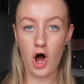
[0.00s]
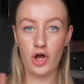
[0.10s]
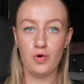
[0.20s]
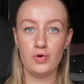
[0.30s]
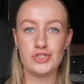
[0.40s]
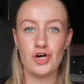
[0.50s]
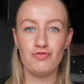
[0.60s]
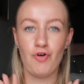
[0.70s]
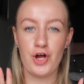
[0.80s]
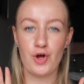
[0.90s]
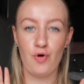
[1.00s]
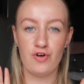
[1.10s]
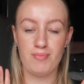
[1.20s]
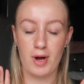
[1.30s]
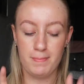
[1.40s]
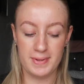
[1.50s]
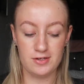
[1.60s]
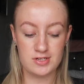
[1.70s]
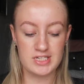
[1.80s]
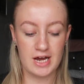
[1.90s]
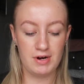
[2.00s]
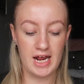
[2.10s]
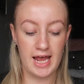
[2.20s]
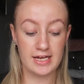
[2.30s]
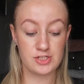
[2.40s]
I also write all of my bills down in here,